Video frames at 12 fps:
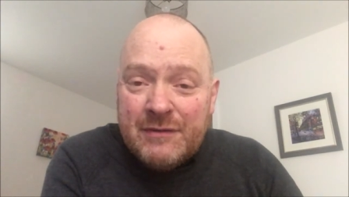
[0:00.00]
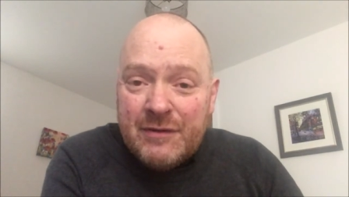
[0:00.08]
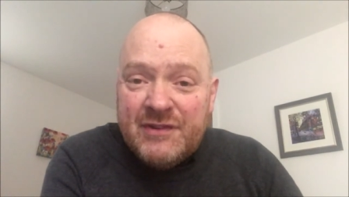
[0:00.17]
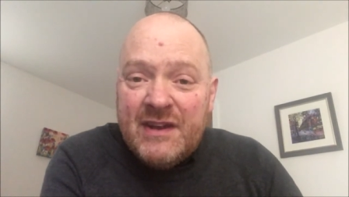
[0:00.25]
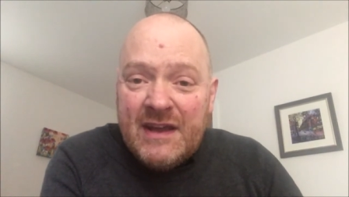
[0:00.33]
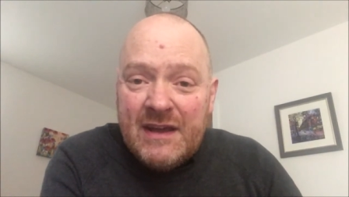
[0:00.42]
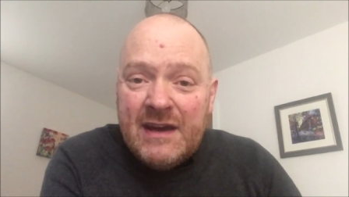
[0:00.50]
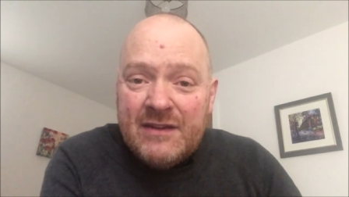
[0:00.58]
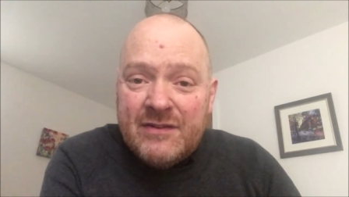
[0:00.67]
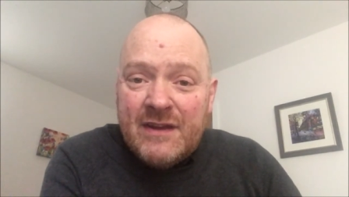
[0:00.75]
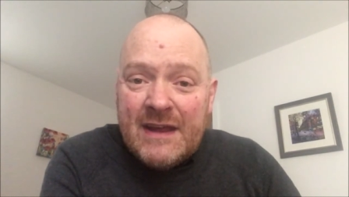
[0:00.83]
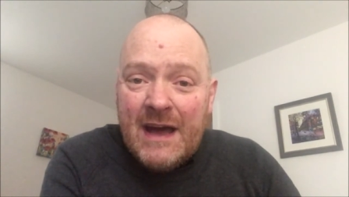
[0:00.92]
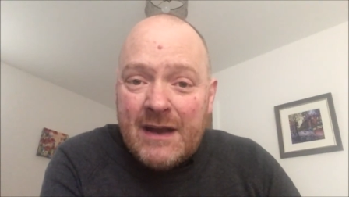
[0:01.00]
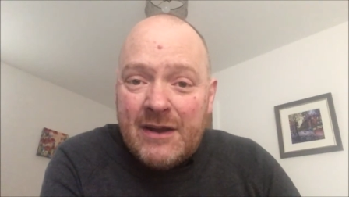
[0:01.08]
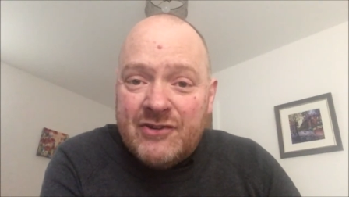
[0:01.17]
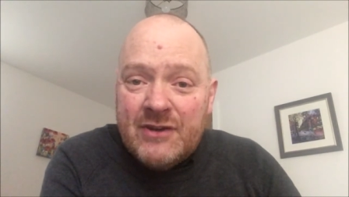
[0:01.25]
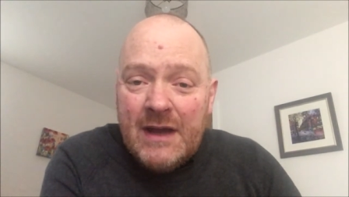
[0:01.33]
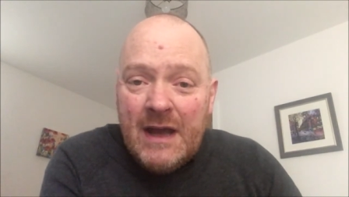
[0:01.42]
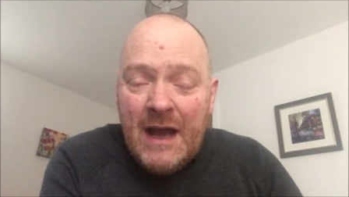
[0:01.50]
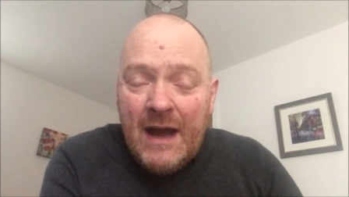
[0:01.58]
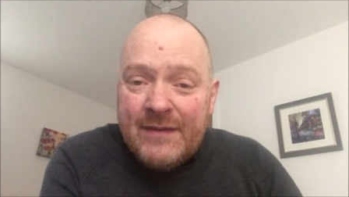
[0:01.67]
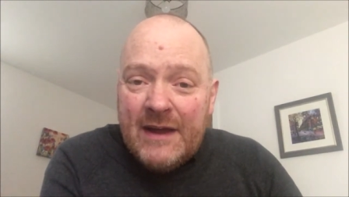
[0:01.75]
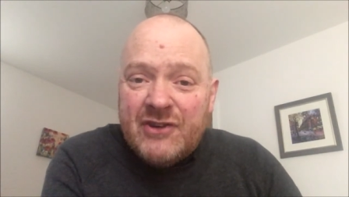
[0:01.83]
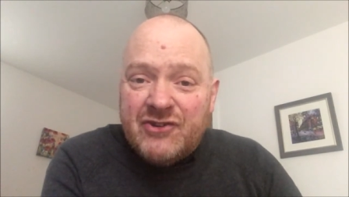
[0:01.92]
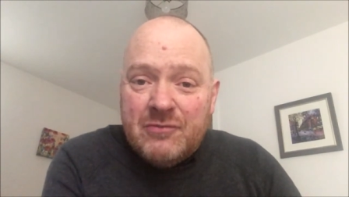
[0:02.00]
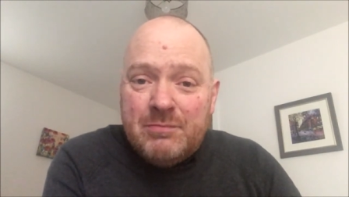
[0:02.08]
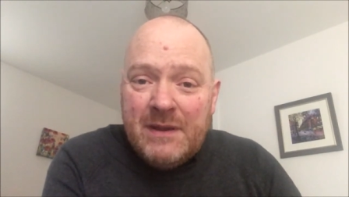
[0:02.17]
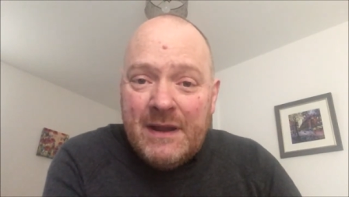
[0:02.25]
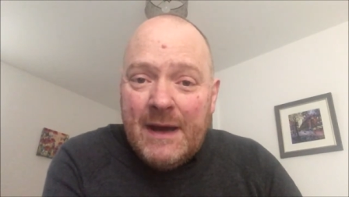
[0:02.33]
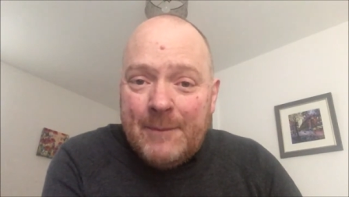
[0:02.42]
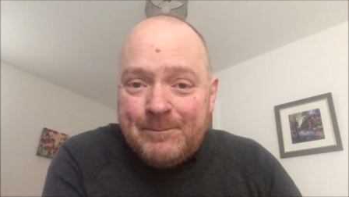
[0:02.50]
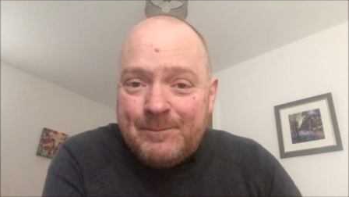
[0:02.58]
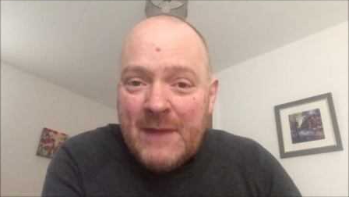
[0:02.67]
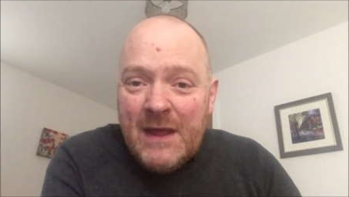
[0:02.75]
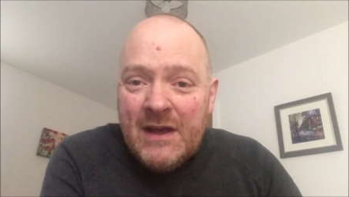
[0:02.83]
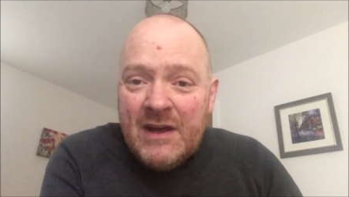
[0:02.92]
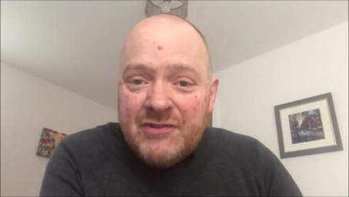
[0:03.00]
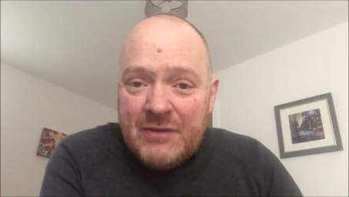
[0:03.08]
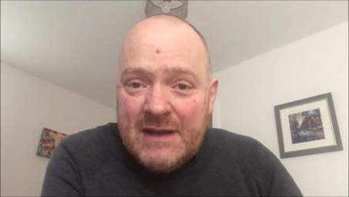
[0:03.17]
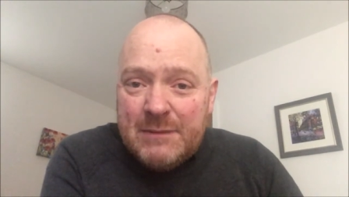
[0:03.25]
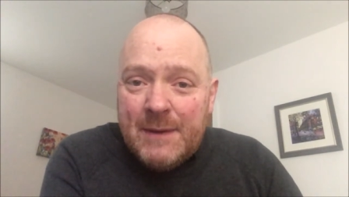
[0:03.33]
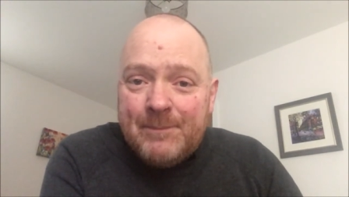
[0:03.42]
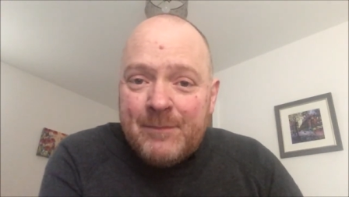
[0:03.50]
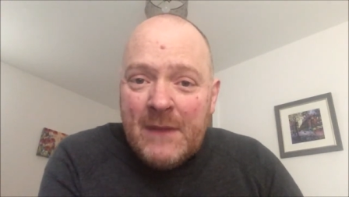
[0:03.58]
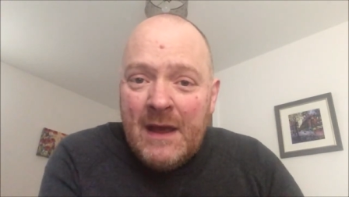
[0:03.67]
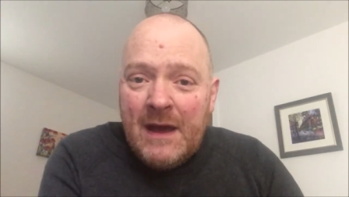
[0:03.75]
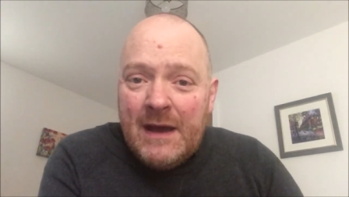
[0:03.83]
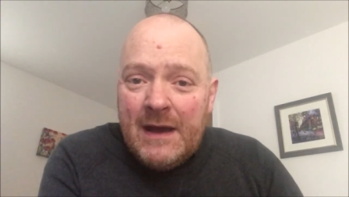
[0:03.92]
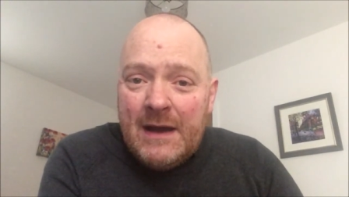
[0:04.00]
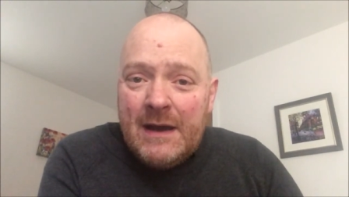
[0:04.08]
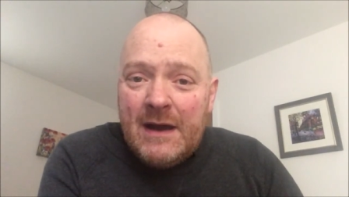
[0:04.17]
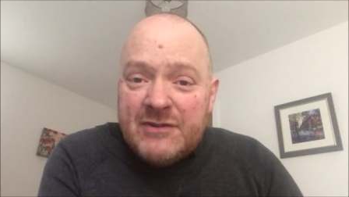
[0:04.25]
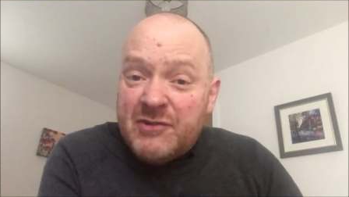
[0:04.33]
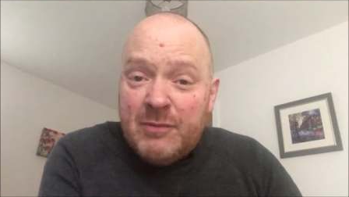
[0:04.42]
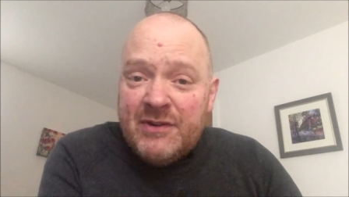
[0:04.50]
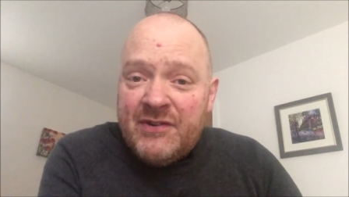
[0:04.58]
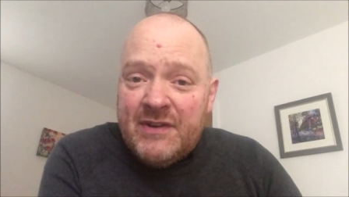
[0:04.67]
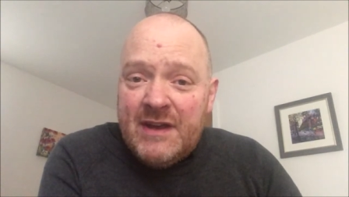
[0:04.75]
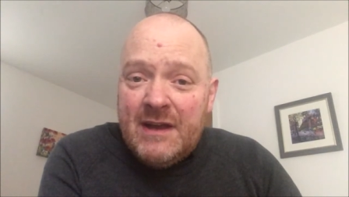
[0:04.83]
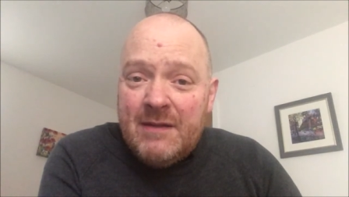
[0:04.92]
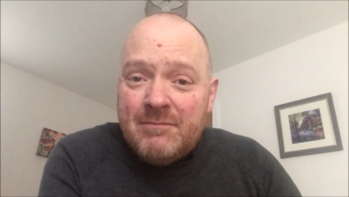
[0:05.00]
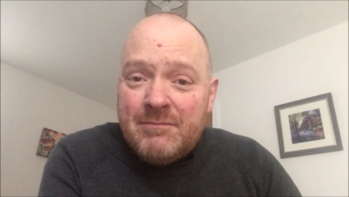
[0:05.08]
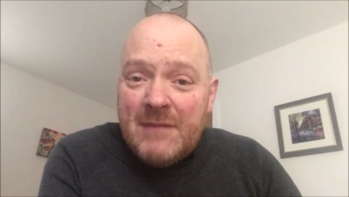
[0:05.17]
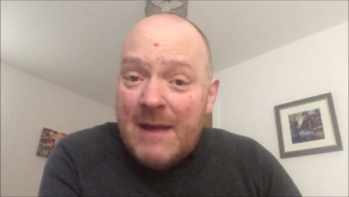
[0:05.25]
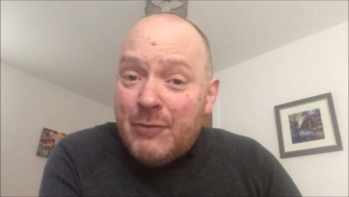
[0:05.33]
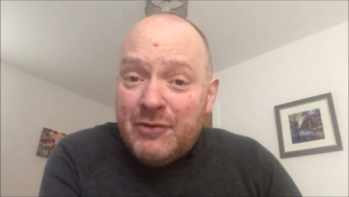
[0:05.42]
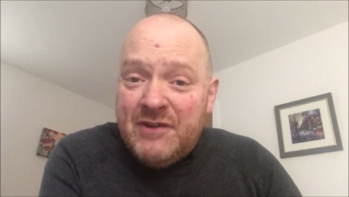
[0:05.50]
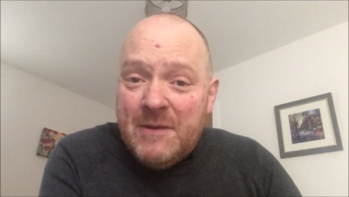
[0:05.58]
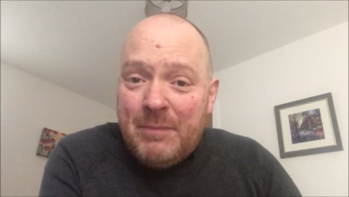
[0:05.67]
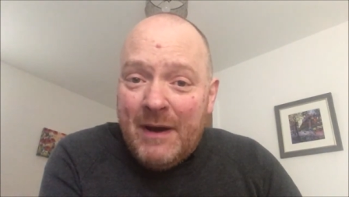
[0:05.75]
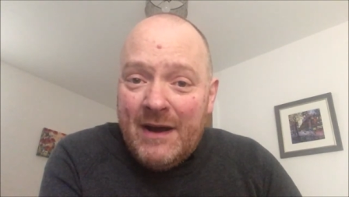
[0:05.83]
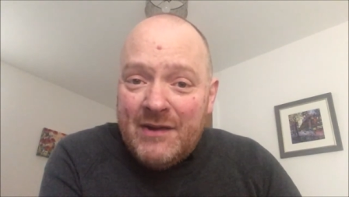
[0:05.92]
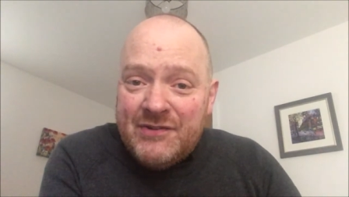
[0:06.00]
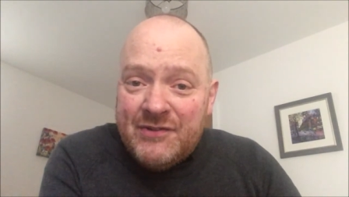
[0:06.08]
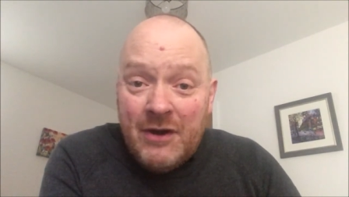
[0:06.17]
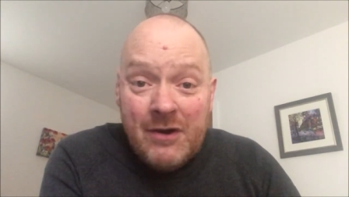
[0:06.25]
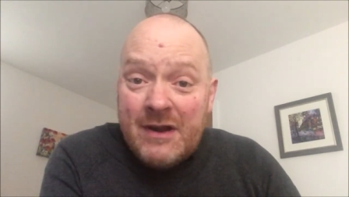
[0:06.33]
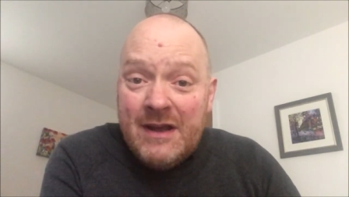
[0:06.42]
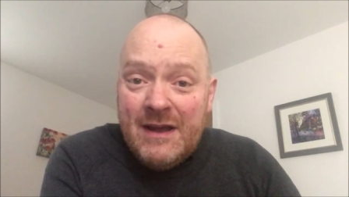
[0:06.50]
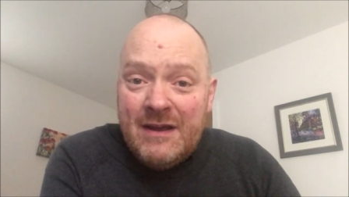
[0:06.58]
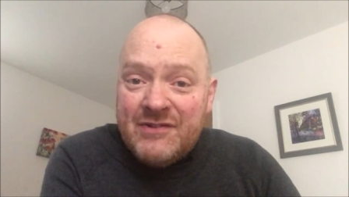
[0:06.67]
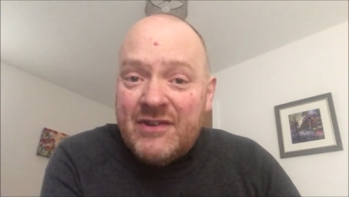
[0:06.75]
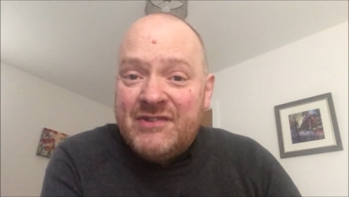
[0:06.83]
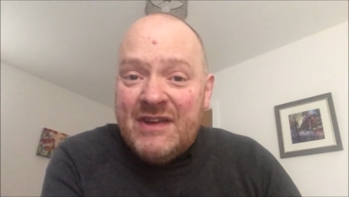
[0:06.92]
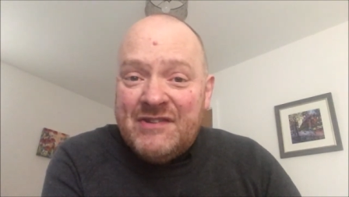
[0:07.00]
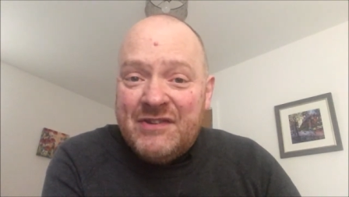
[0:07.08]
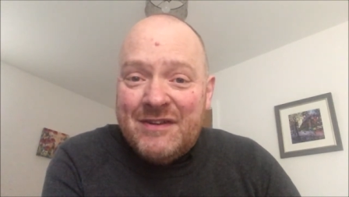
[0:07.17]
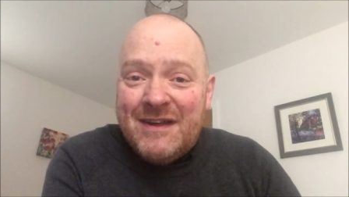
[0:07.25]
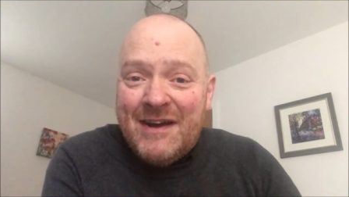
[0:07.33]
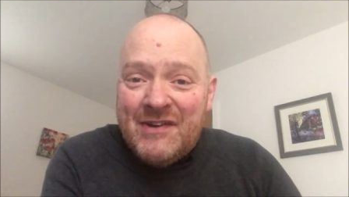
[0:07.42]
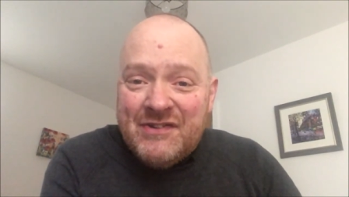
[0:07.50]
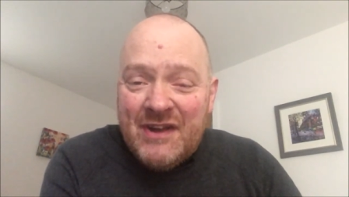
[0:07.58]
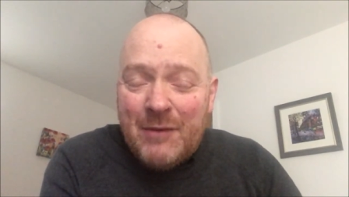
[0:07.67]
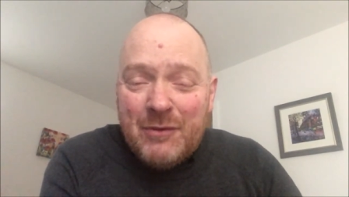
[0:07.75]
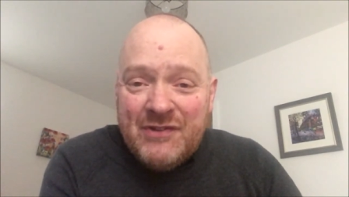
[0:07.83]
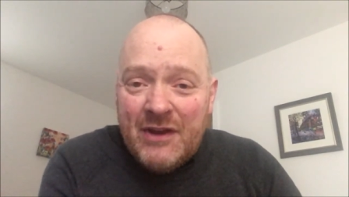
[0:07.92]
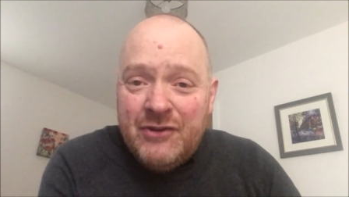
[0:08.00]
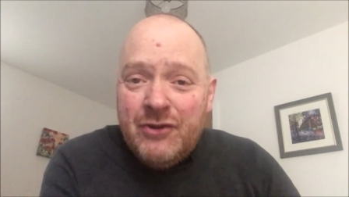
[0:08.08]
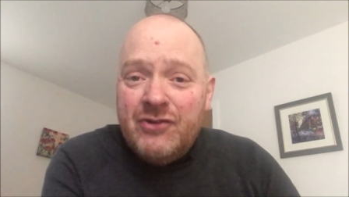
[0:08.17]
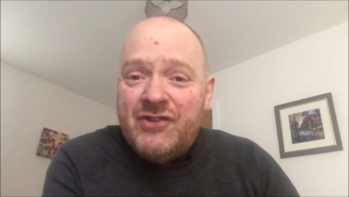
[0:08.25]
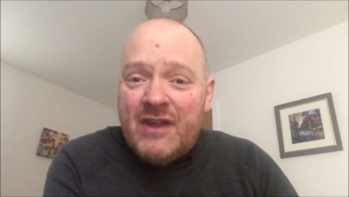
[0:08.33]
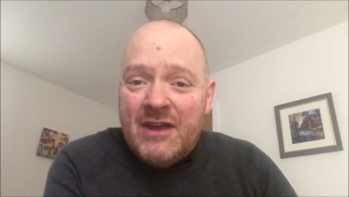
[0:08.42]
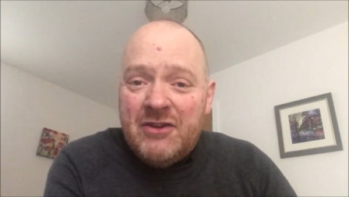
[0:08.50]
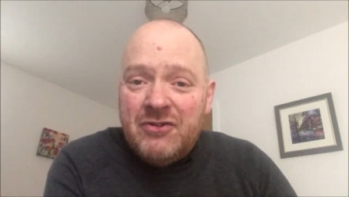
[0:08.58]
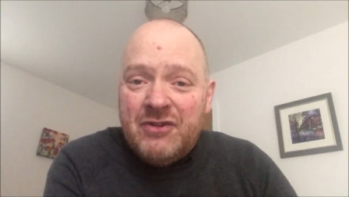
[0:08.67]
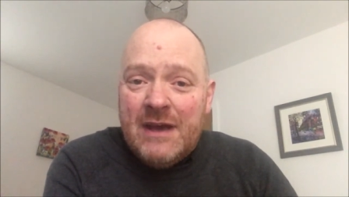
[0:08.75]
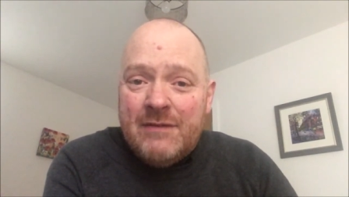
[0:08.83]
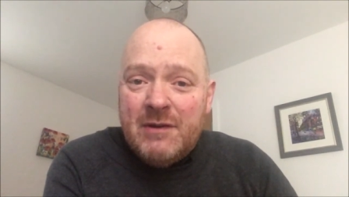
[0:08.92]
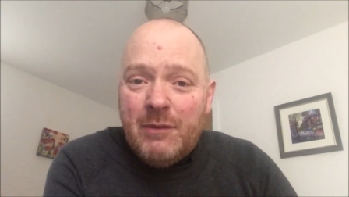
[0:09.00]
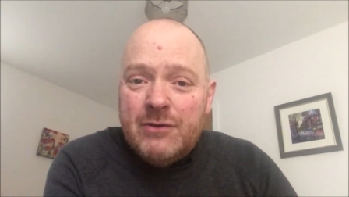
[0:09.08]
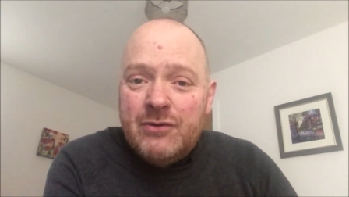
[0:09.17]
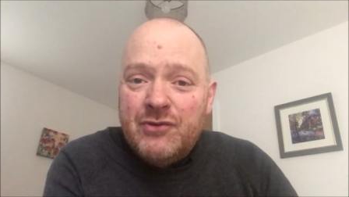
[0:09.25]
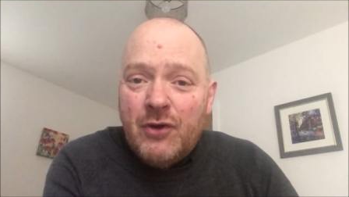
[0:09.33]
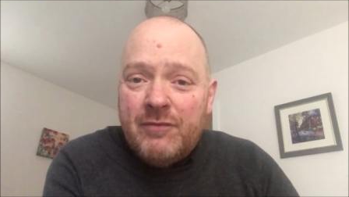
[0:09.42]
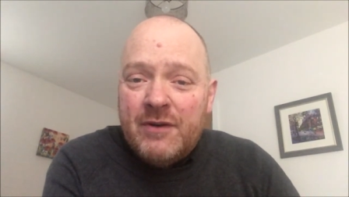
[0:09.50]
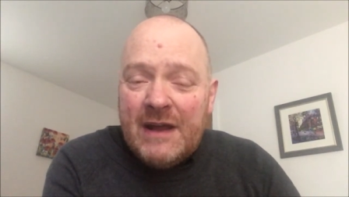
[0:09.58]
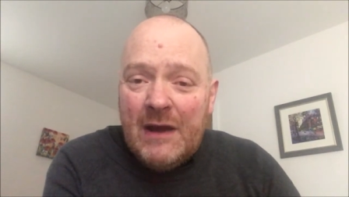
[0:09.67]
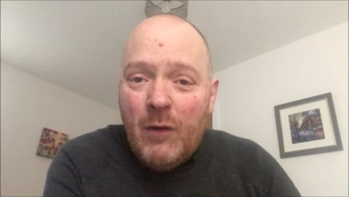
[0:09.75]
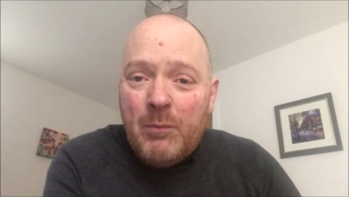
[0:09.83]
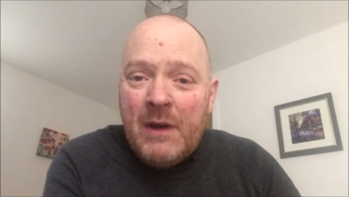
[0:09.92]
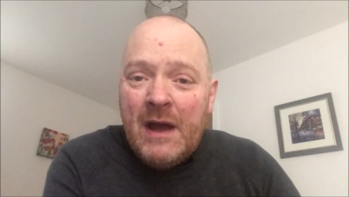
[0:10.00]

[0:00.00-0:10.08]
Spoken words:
taking it into the garage, and that should be that. So anyway, I just want to say, MOT passed, hooray, success at last. I want to say a huge thank you to everyone who's offered help